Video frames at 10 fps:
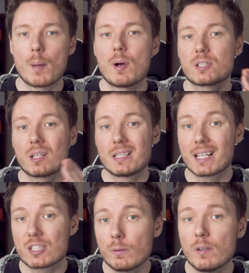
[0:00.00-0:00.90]
and I'm also gonna
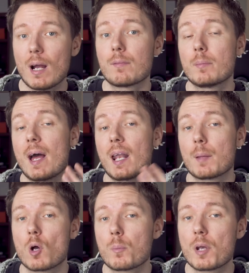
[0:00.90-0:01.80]
take a screen grab from that.
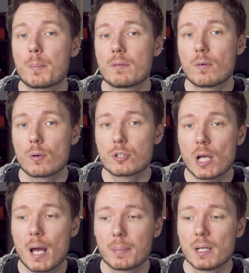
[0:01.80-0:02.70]
I'm gonna open it up in
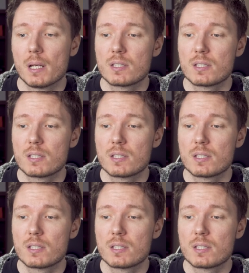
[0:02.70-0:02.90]
Photoshop.